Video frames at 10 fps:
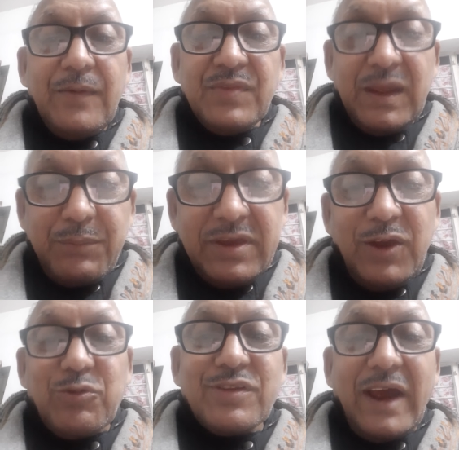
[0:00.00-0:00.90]
They are
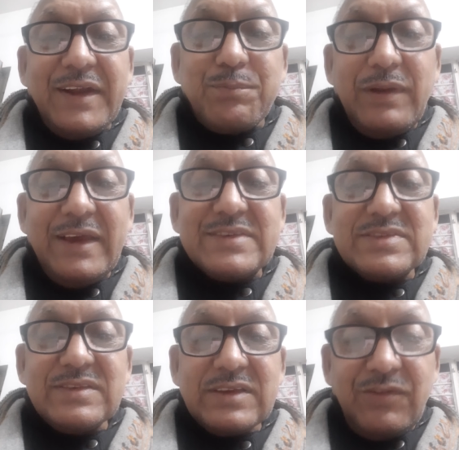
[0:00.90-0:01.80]
bringing it to the right
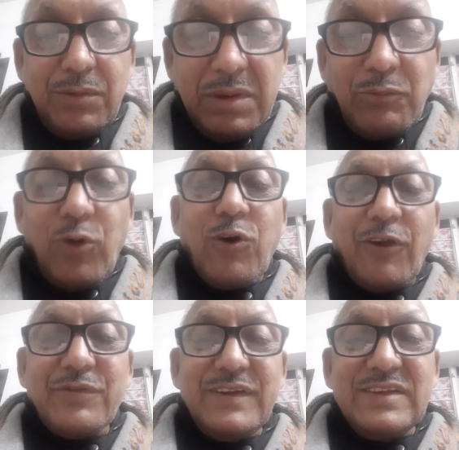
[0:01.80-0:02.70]
place, giving me more
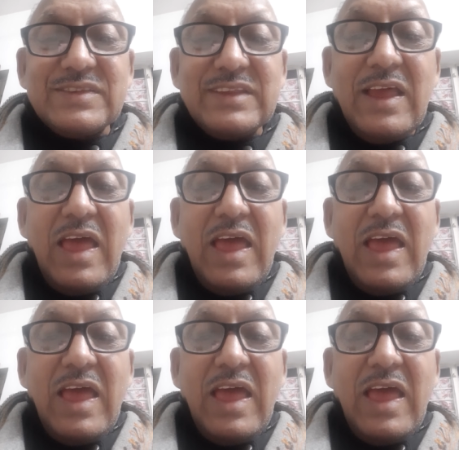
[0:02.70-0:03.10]
confidence,